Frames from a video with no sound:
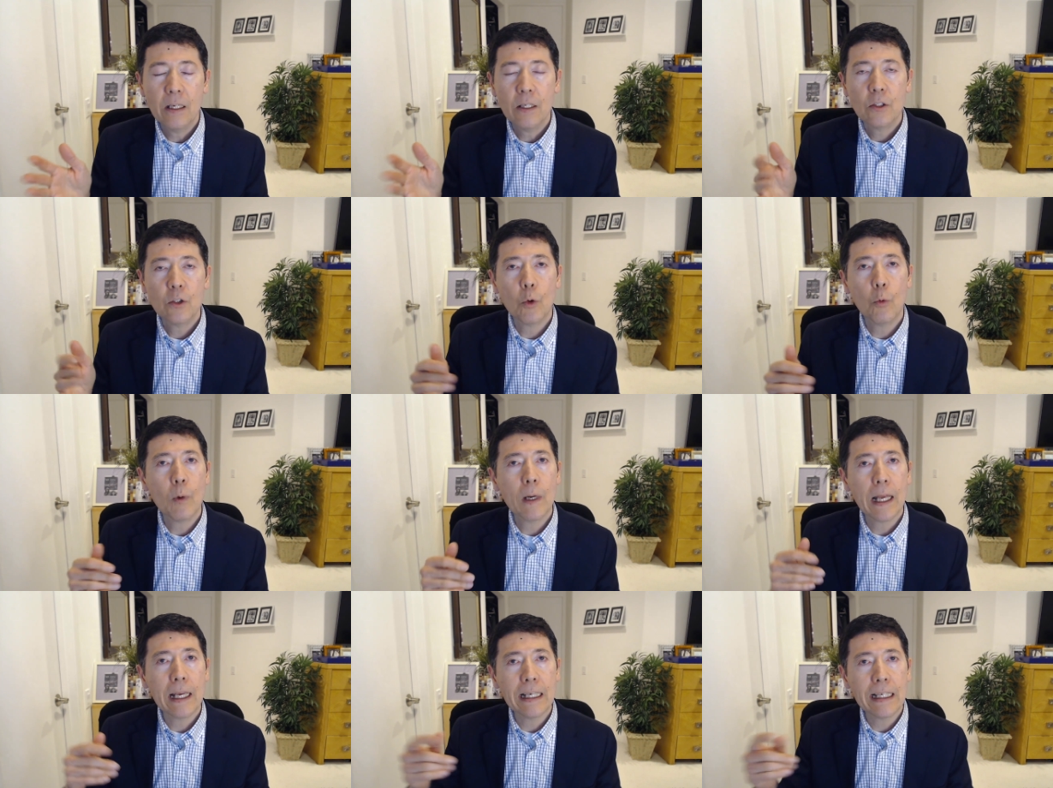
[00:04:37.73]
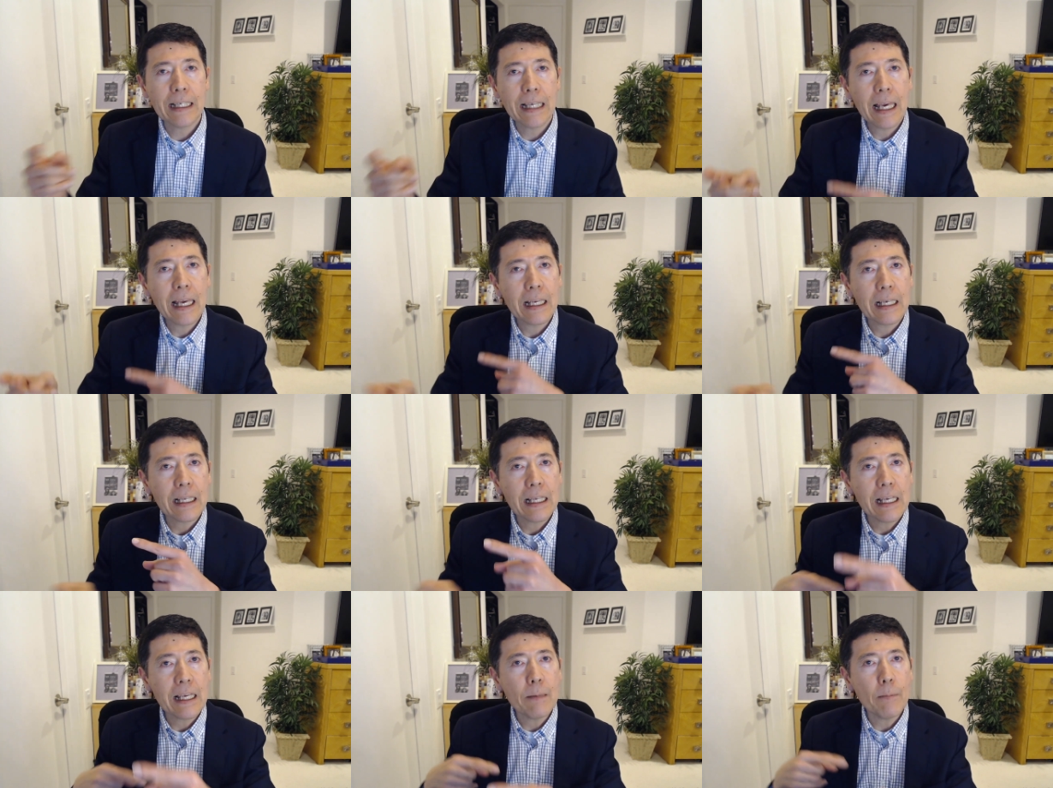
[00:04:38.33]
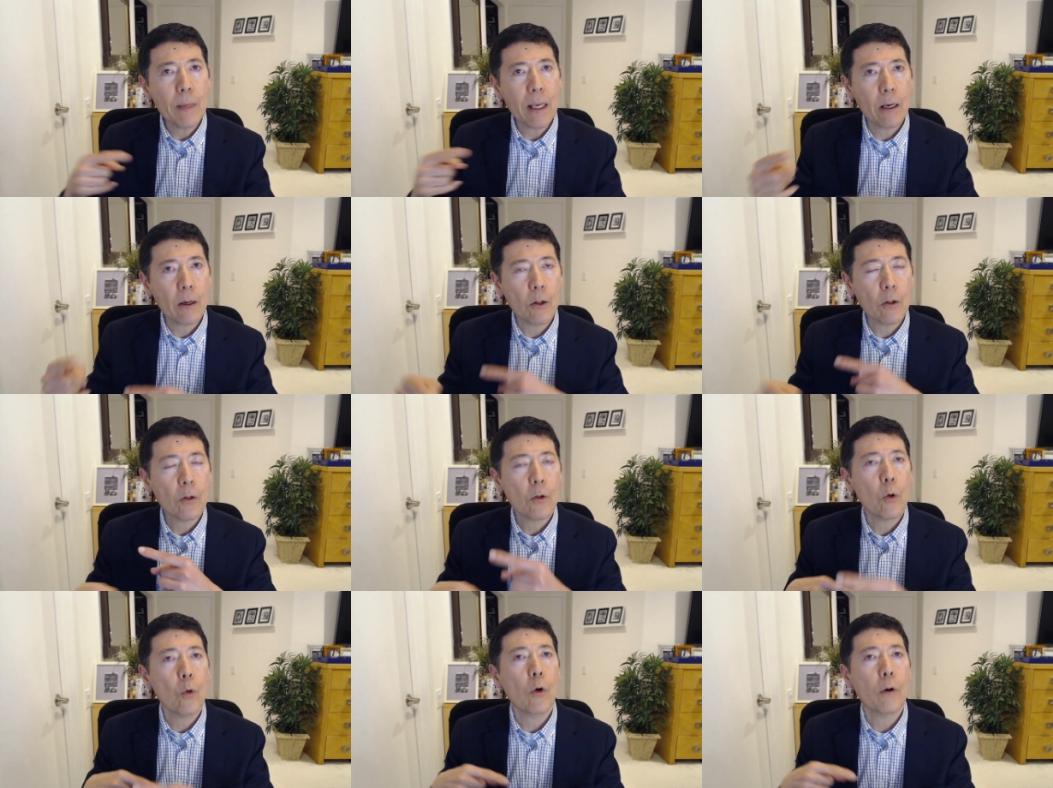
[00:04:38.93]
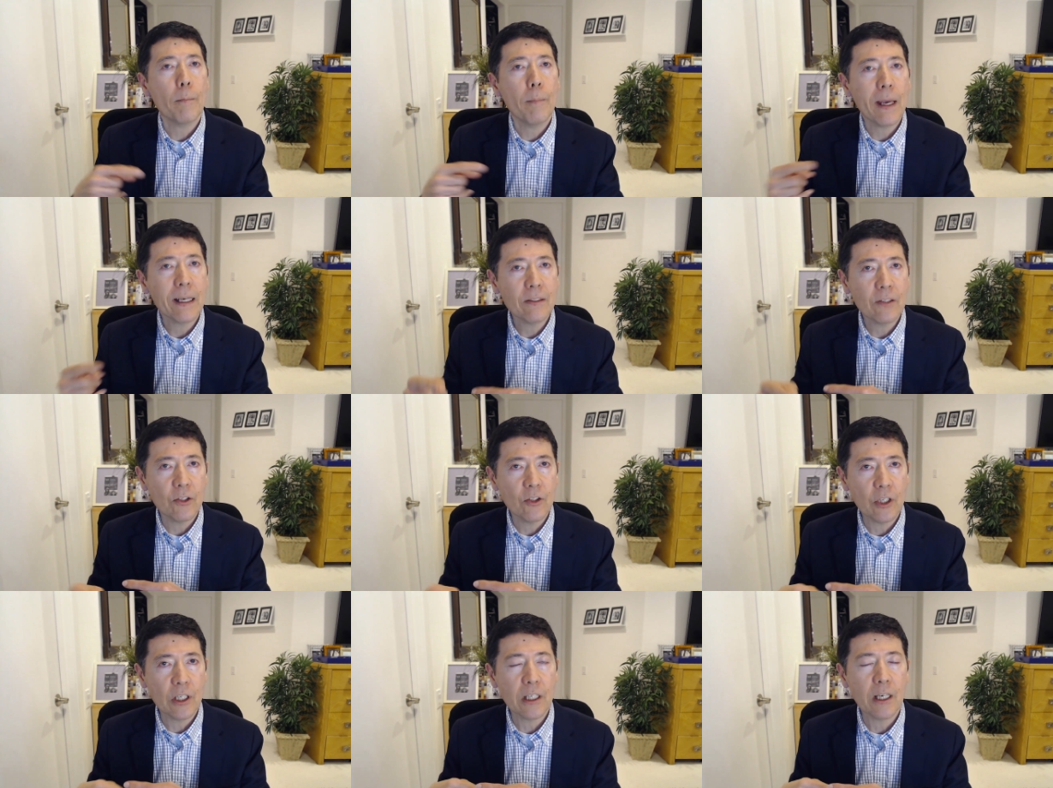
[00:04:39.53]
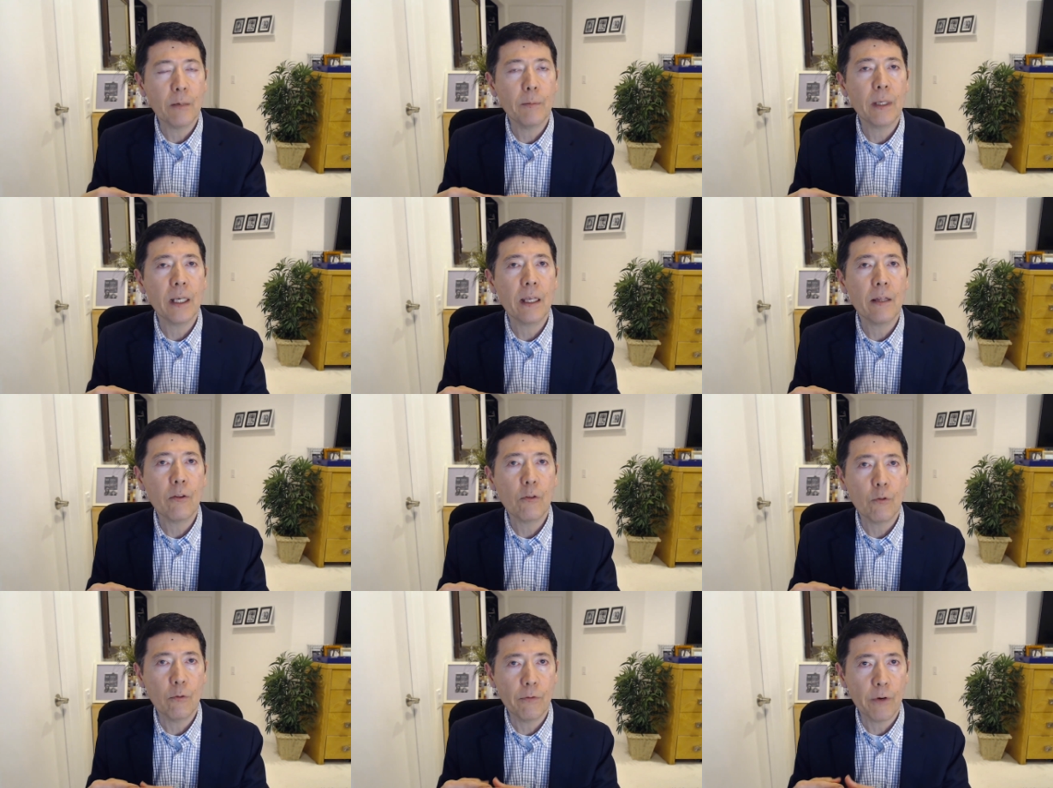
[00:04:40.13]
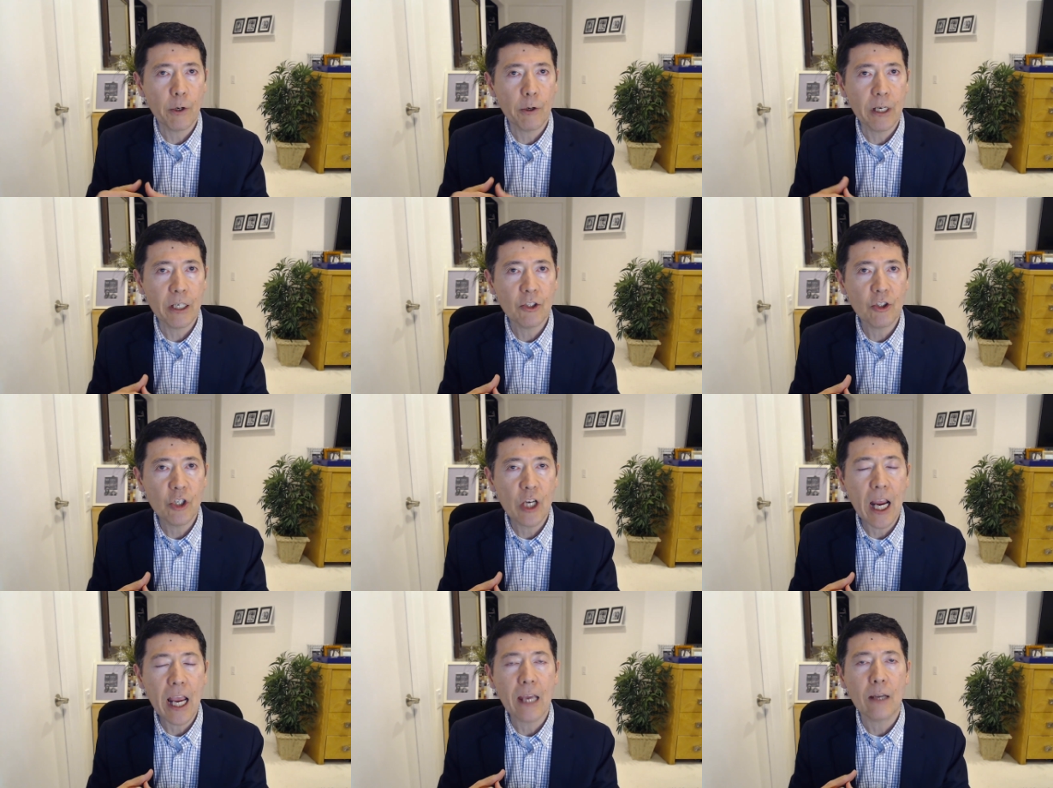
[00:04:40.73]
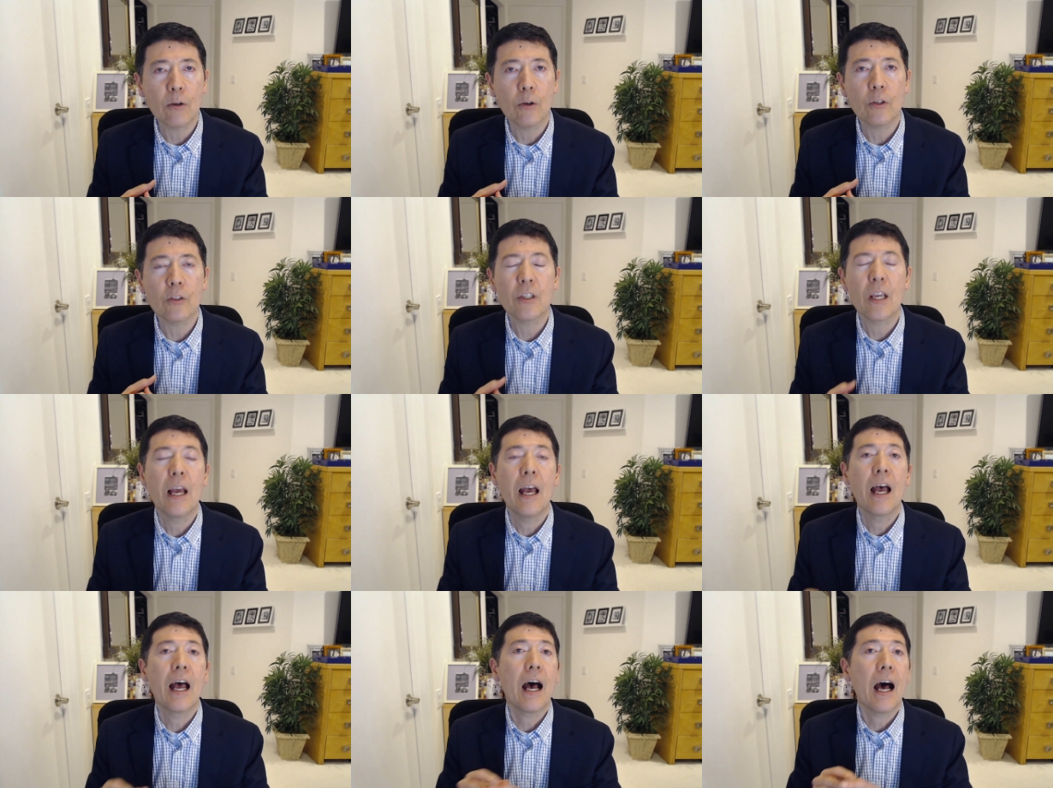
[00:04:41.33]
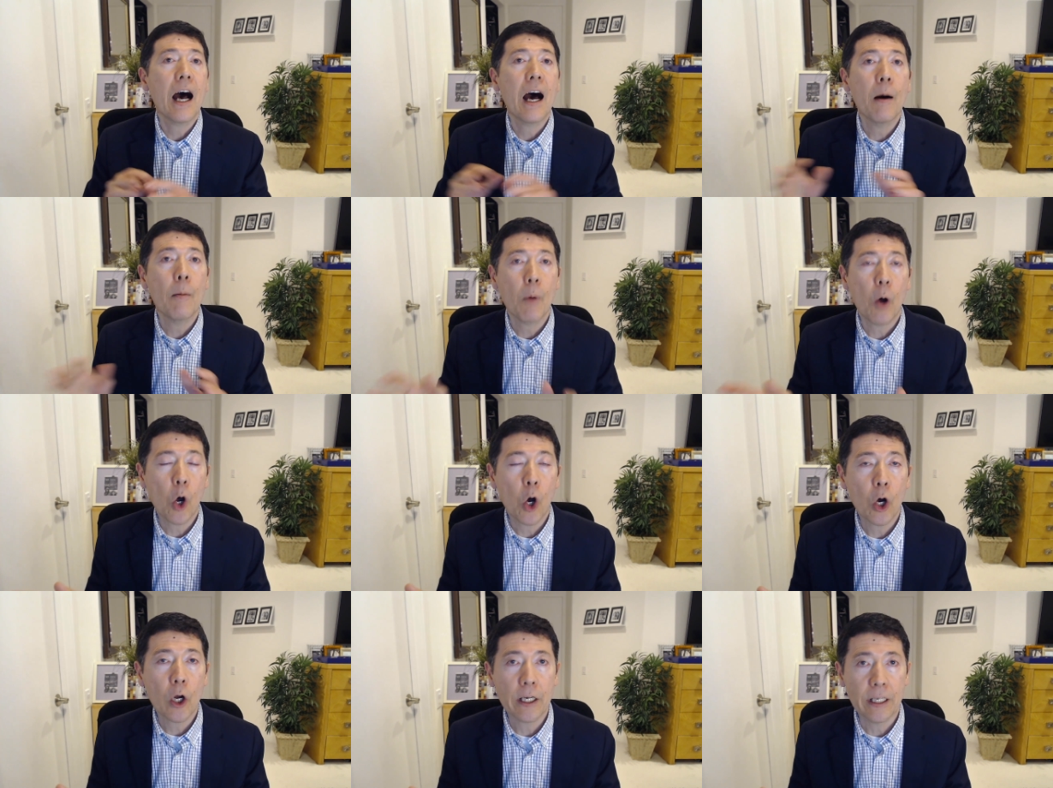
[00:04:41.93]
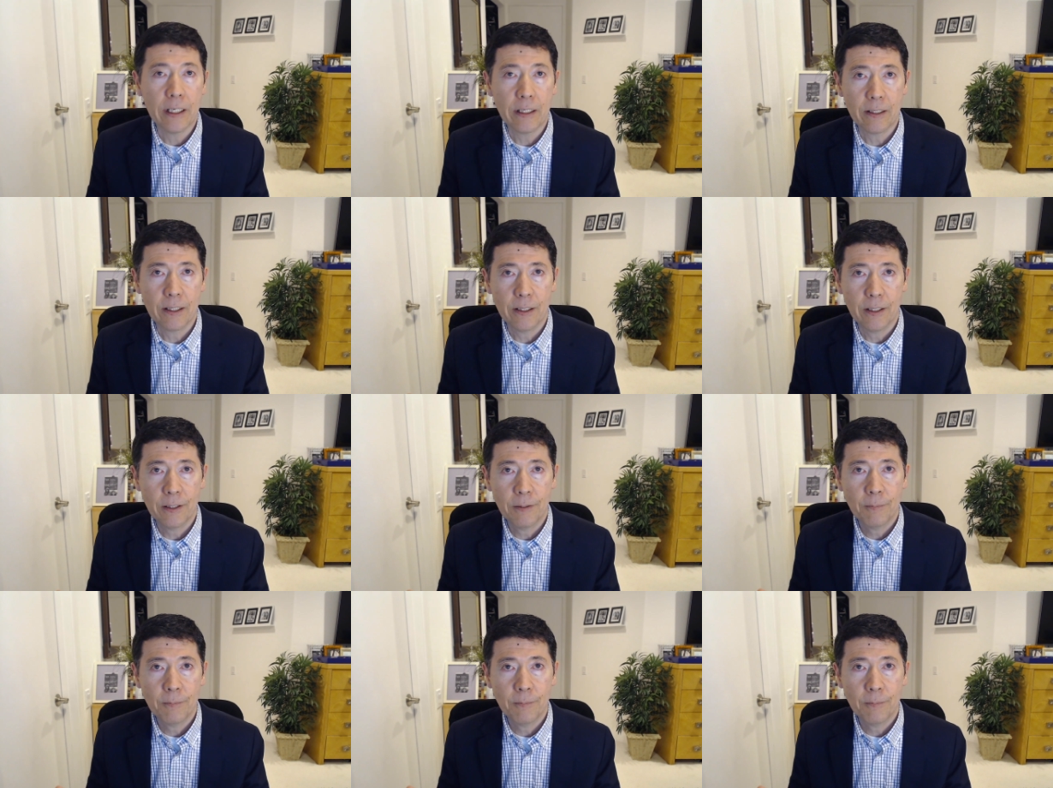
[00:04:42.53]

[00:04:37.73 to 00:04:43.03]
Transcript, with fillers: So when I get email or messaging coming in through various channels, I'm on it.